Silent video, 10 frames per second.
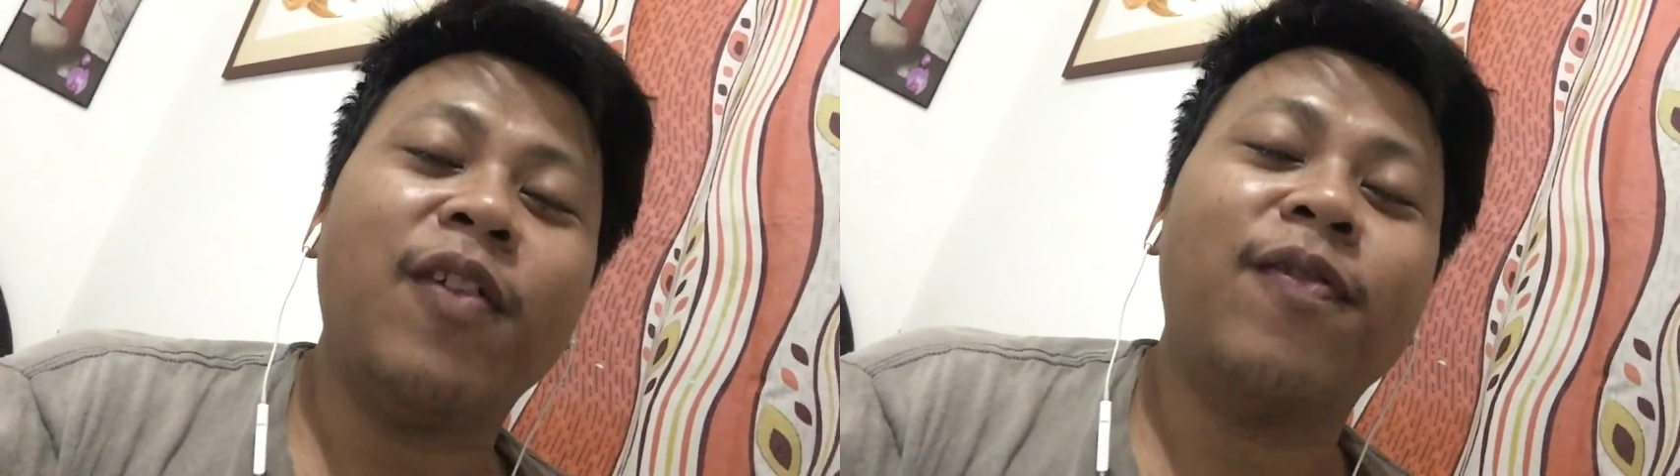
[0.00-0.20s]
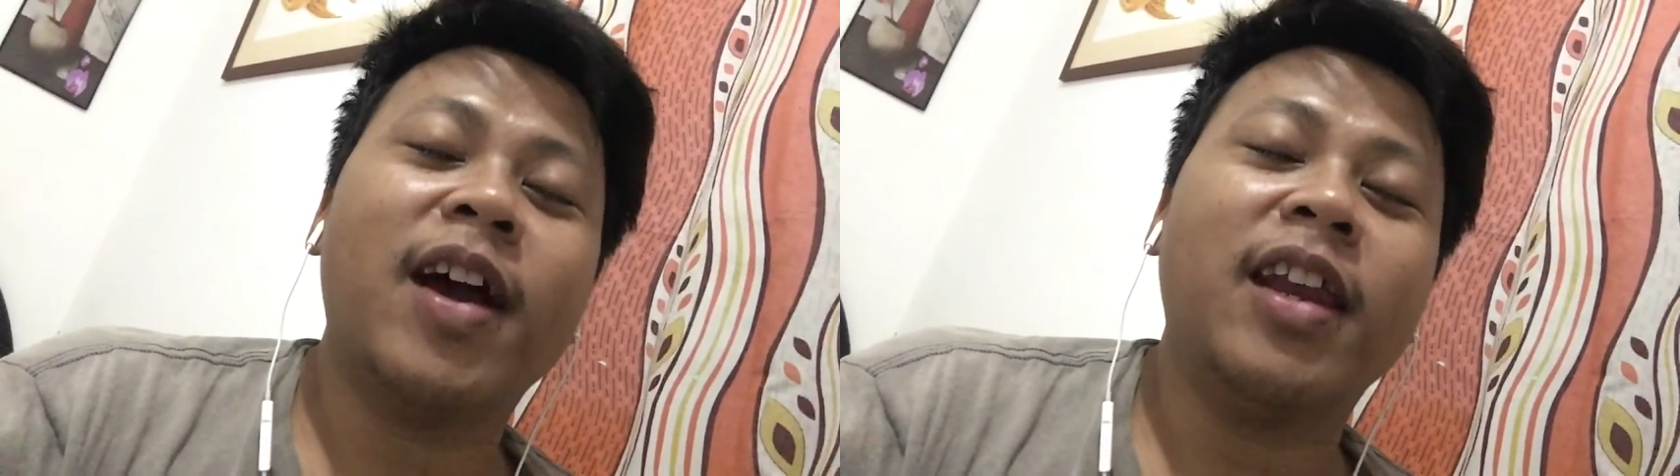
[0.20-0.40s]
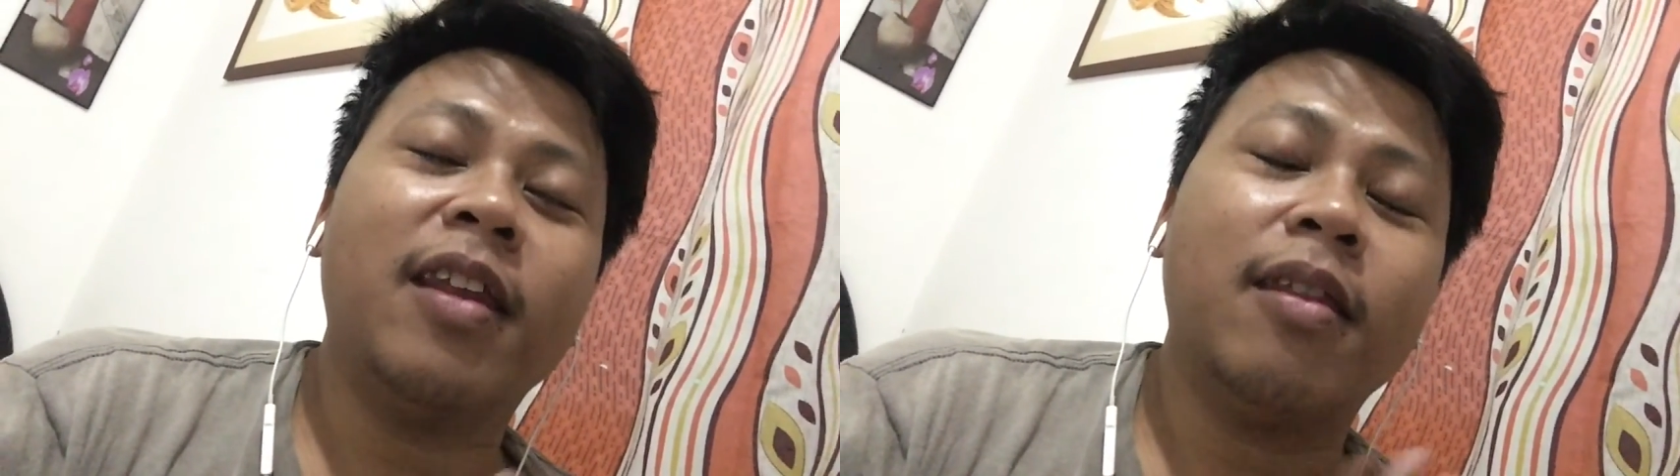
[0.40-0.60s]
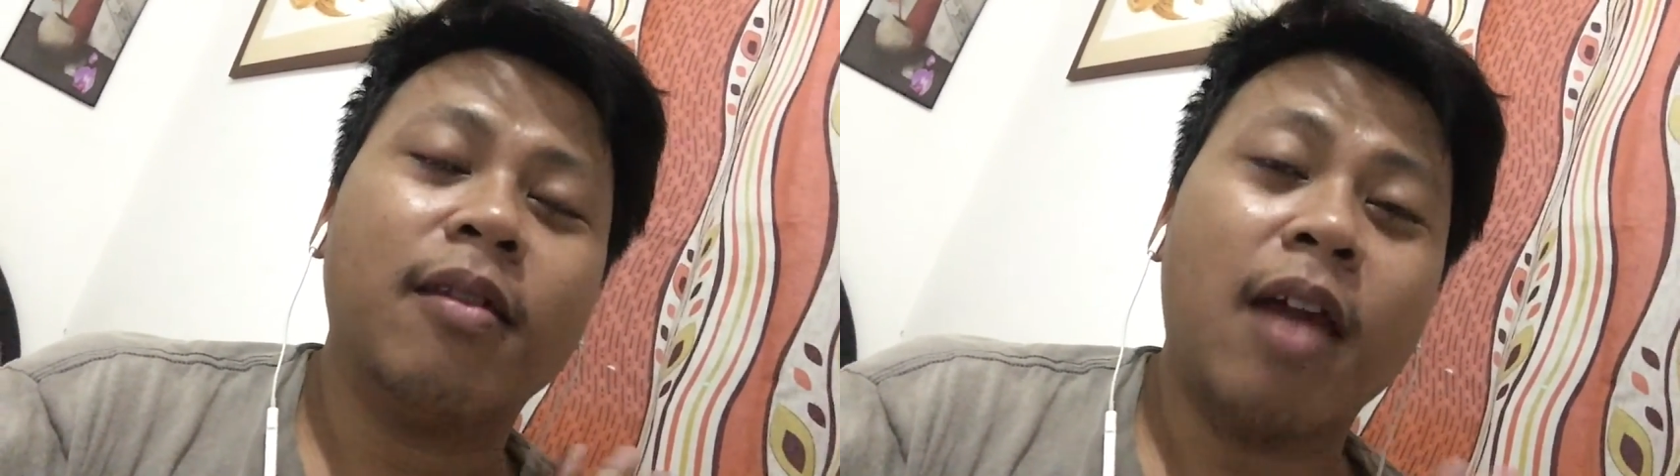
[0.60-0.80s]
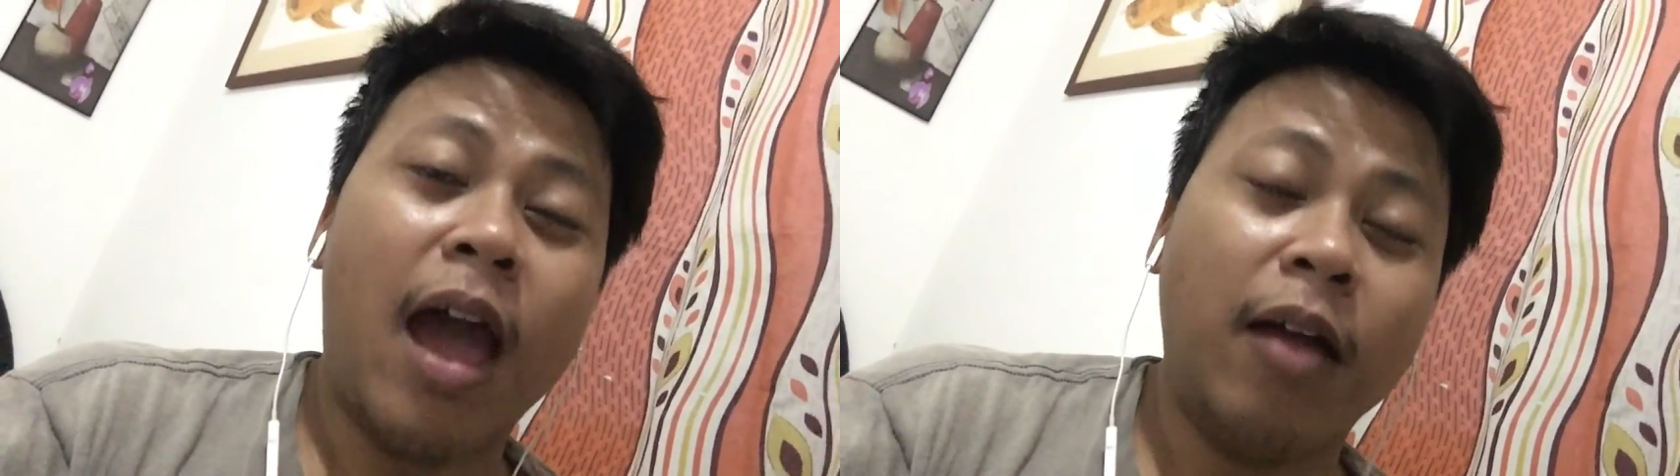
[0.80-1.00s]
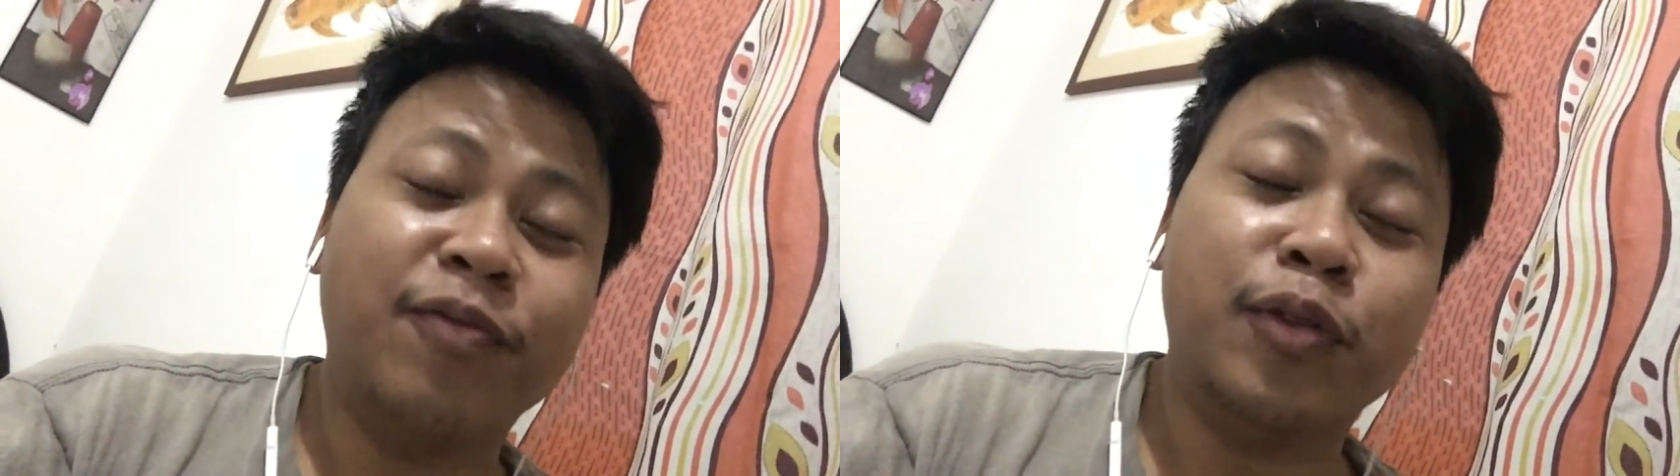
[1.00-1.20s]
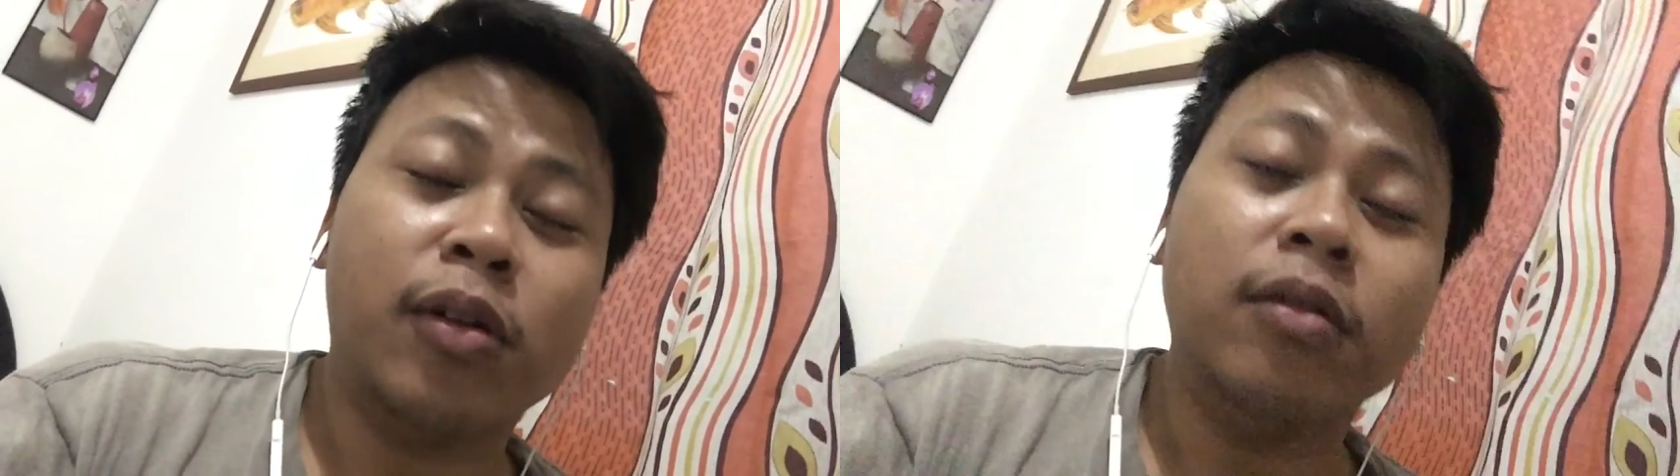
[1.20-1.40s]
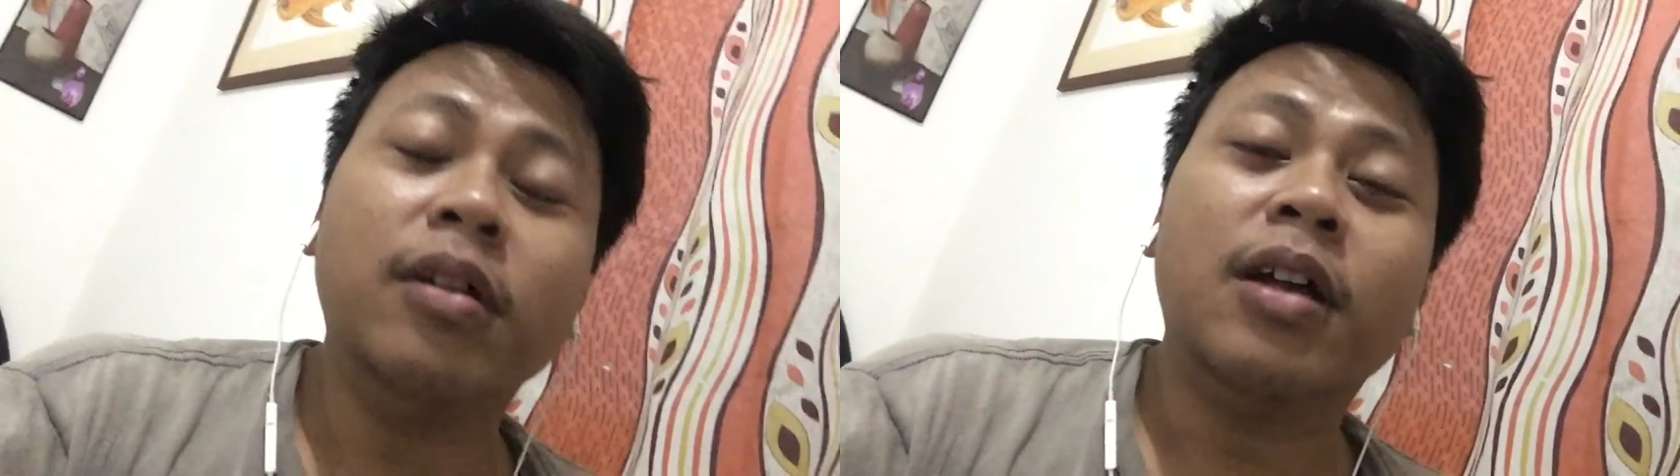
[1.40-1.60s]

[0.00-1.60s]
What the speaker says: find it helpful.